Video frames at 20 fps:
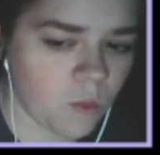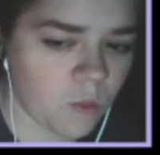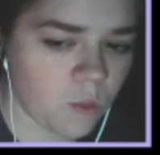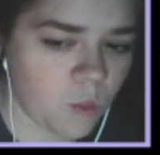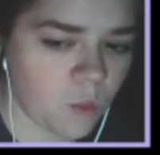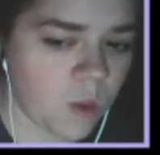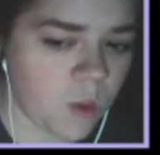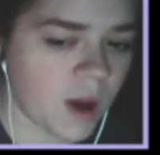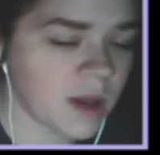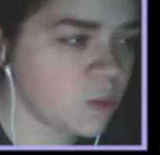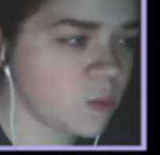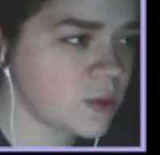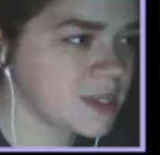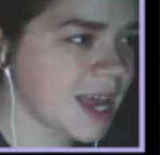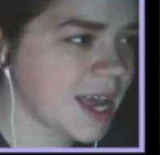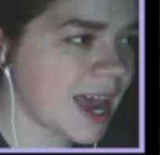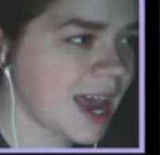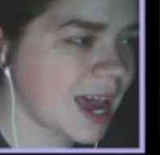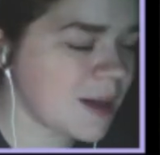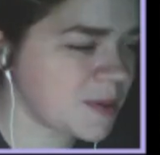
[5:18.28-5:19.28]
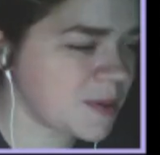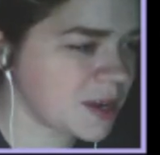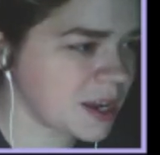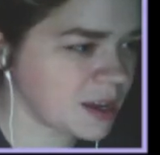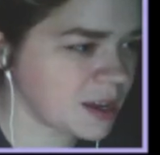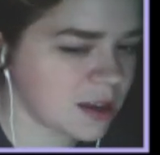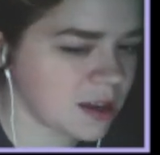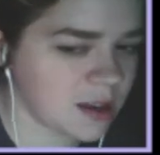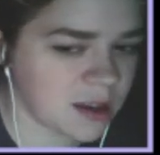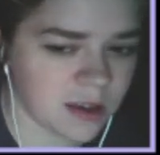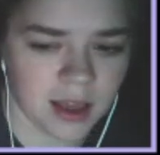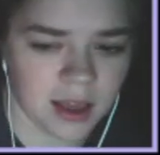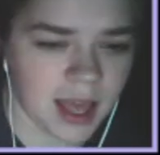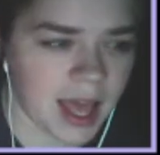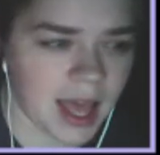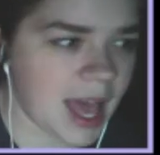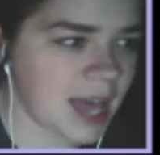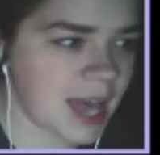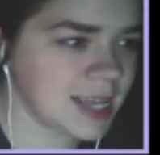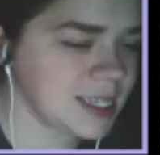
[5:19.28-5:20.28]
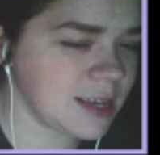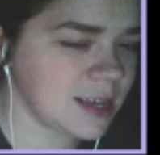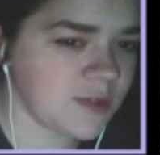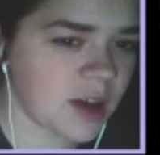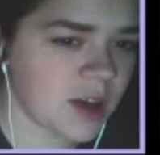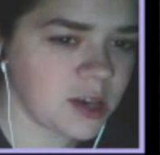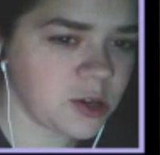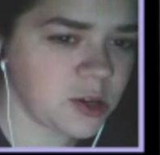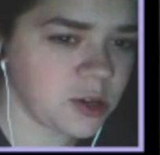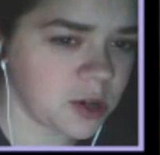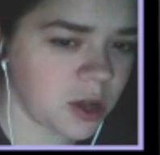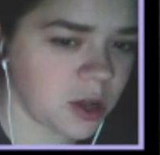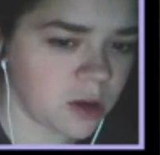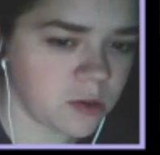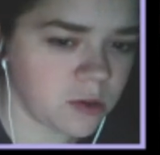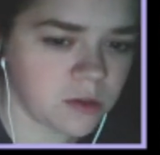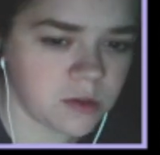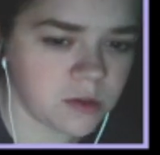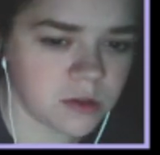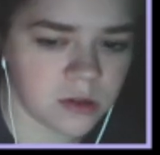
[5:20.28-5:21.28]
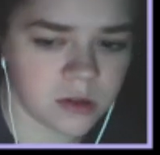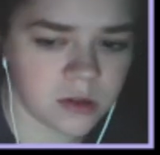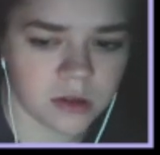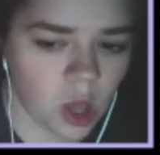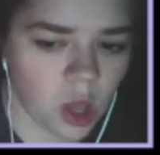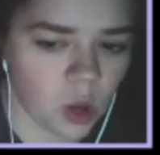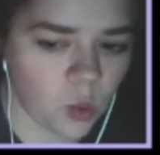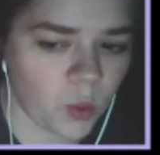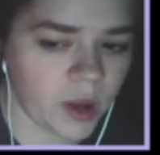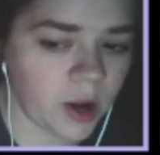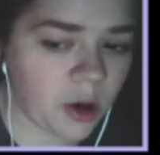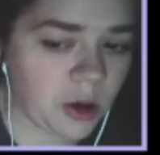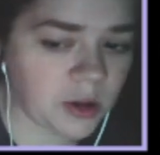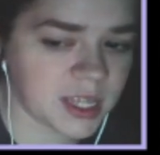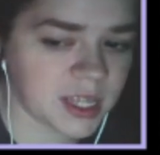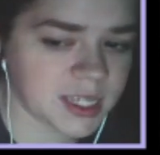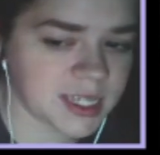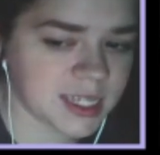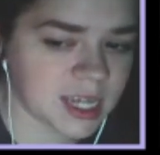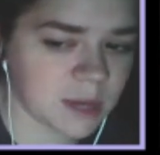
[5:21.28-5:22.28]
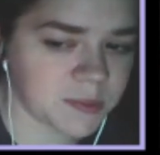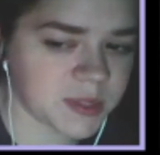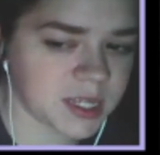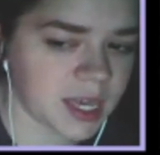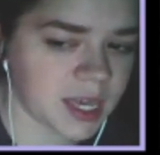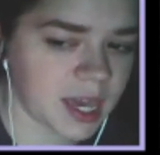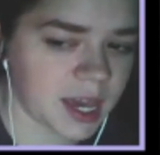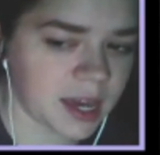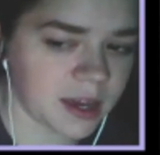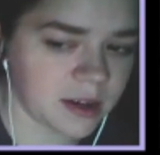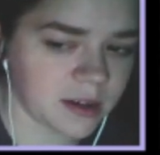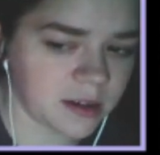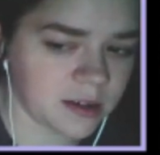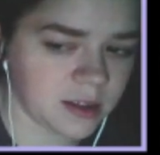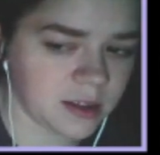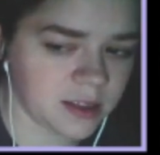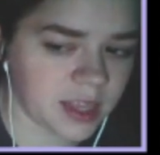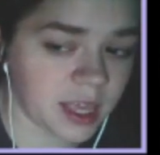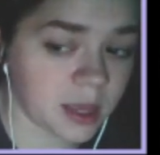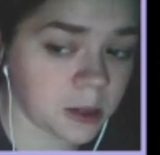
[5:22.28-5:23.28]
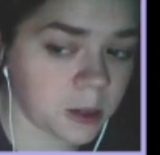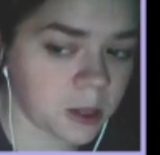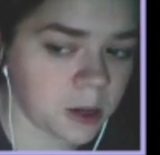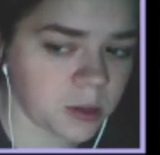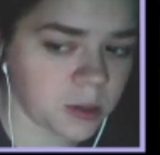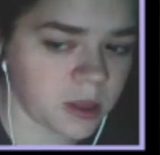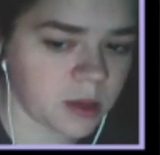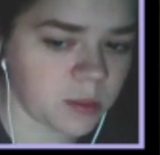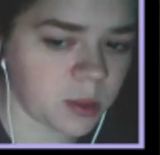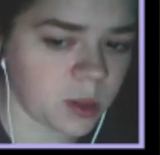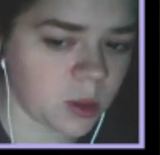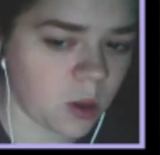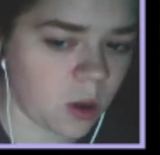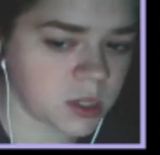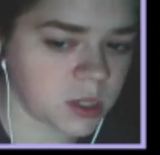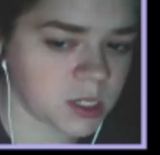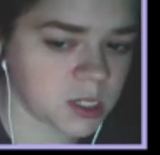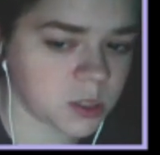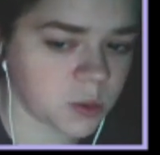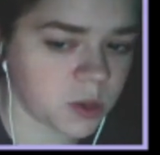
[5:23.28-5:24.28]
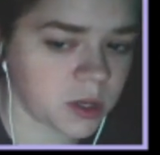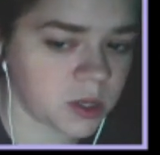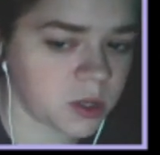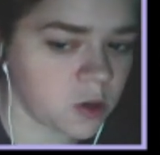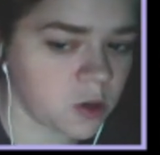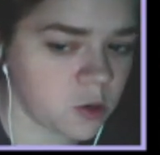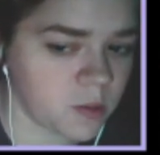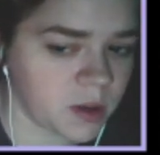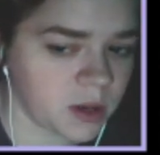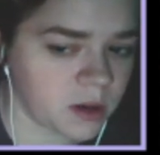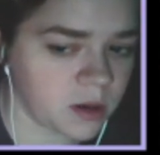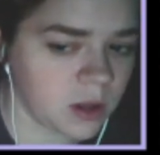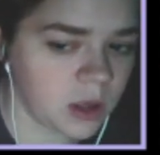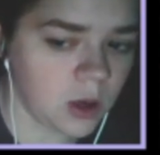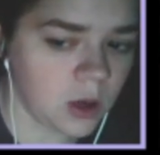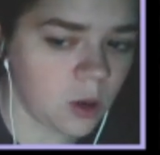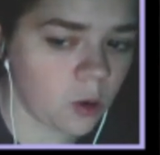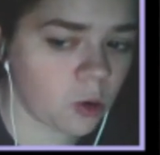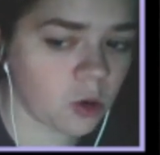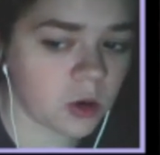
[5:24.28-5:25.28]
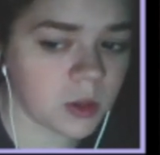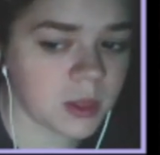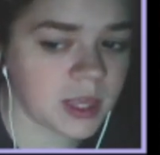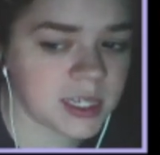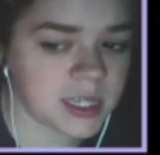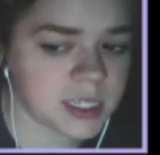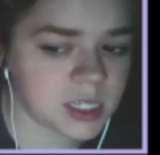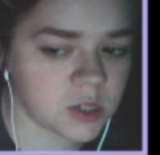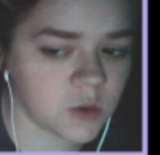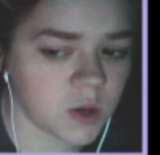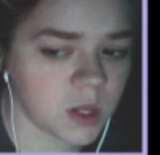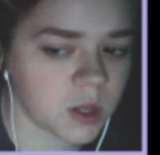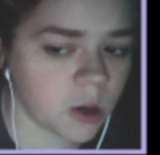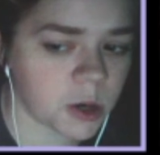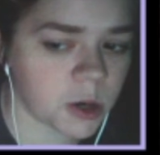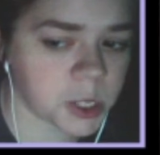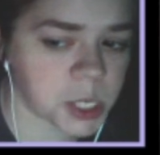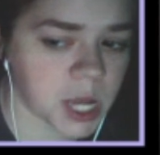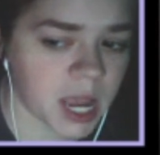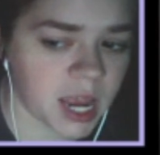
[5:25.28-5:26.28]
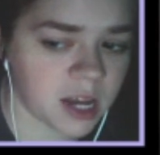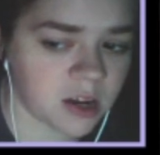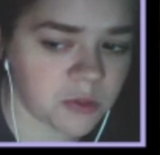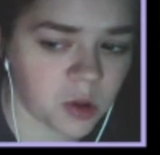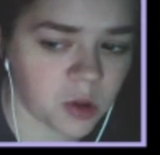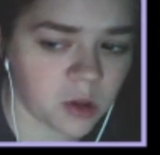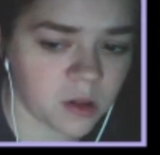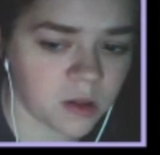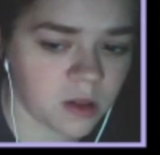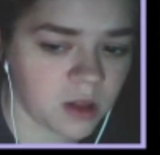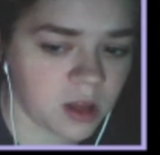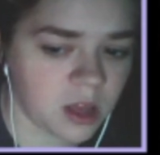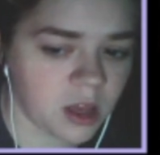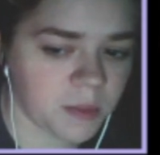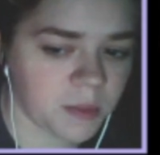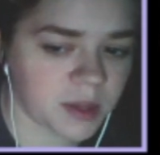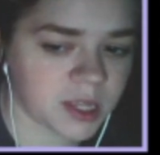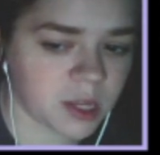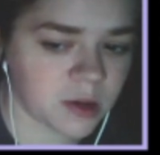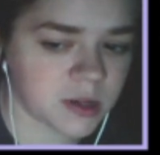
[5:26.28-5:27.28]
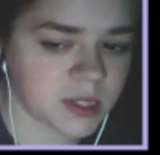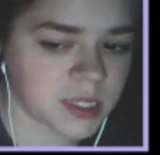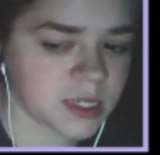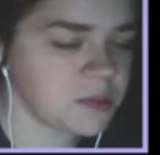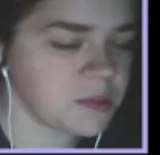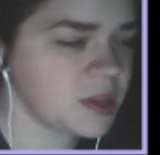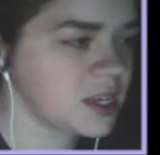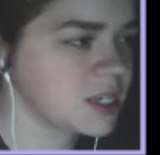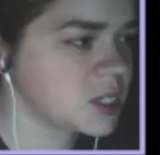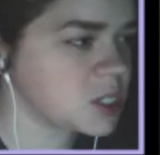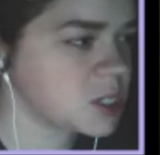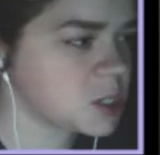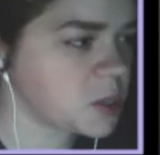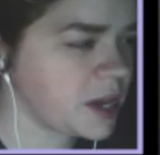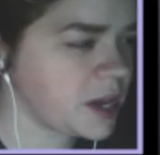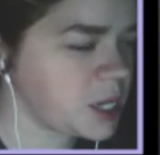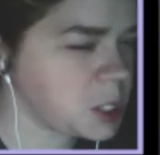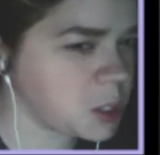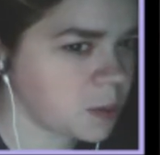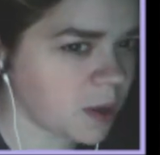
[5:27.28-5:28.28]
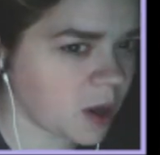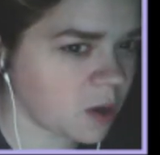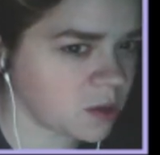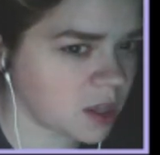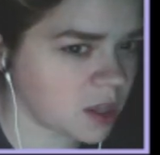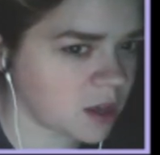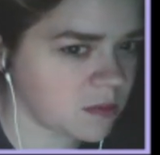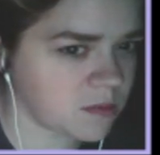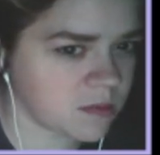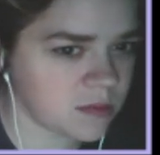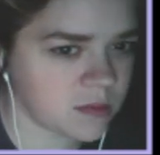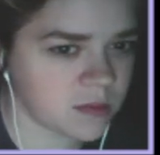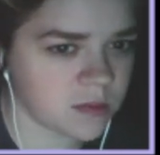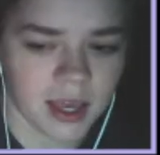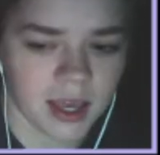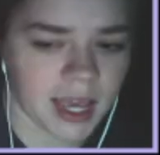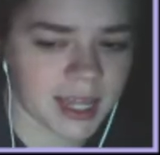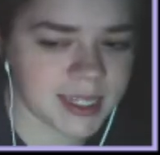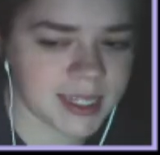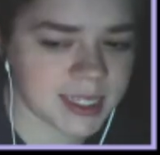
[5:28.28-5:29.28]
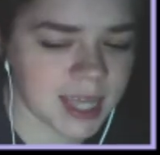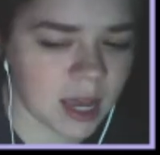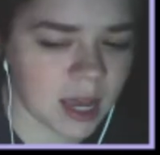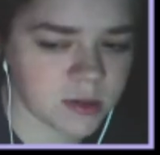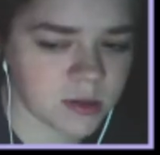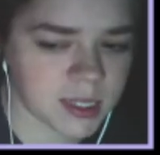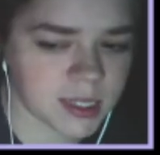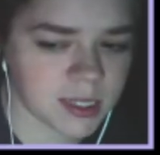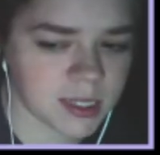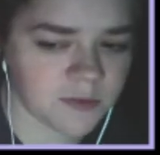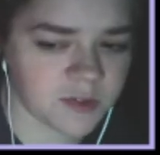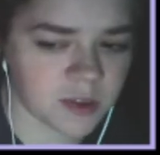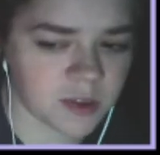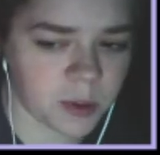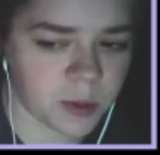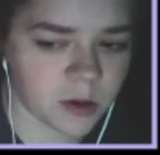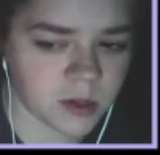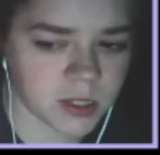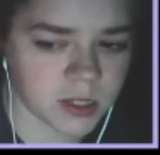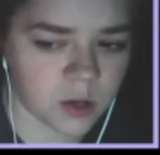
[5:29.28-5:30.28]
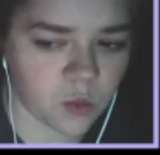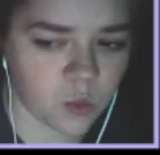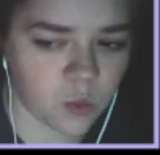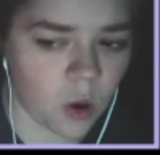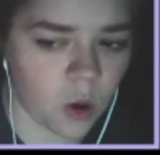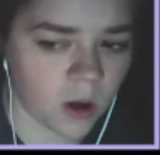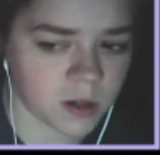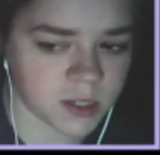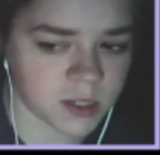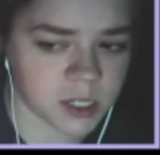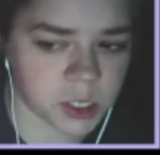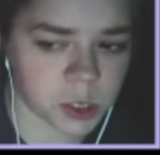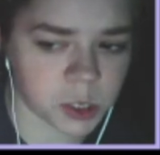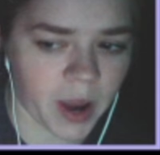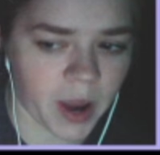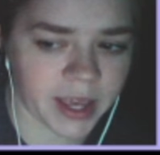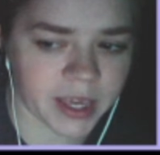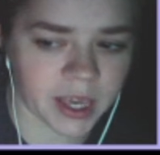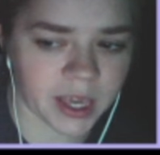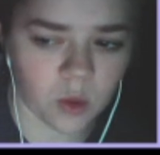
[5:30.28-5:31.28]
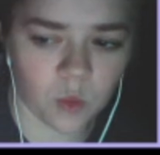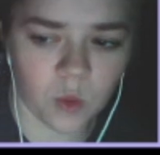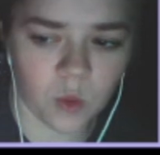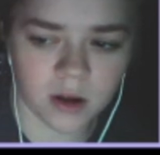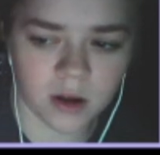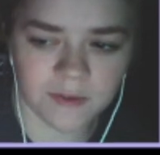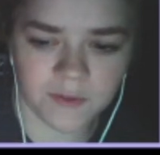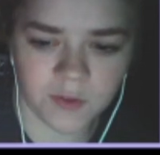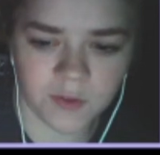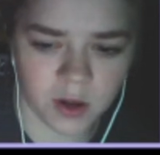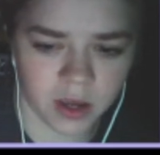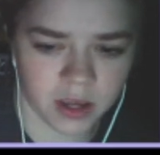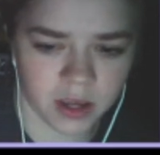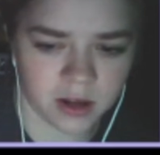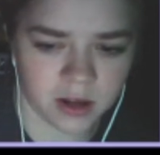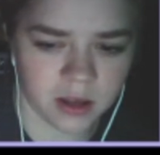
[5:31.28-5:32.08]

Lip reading: What was happening? As if I could know. We heard the steps again. They clearly belonged to a human, or at least to a large animal, but there is something strange about them. It sounds as if the person walked, dragging one foot.